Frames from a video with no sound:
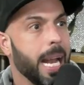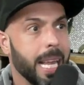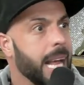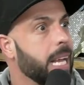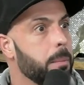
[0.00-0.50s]
And I
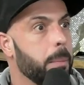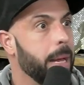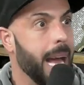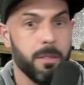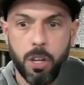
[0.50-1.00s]
like
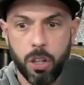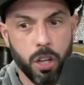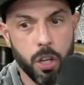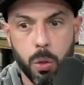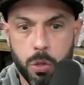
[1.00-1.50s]
MMA. I have
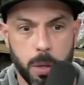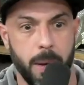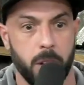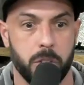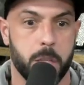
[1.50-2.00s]
a huge
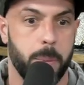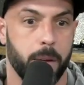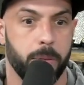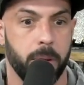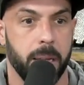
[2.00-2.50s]
amount of
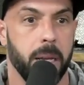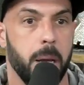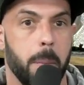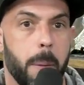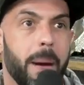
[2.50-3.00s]
respect for it.
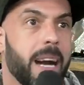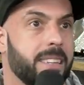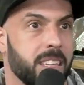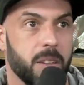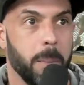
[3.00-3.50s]
But
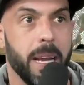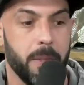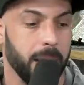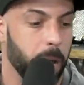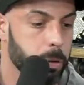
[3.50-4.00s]
boxing is the
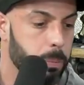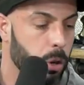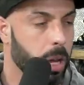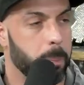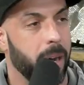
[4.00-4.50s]
main thing I was
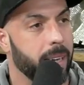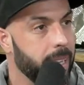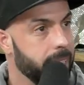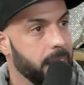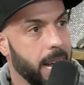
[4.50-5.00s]
brought up on
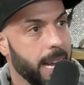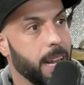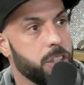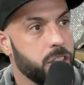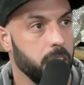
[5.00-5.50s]
and
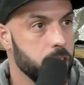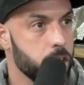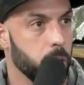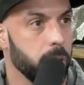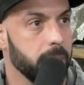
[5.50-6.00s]
I still
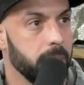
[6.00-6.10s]
enjoy.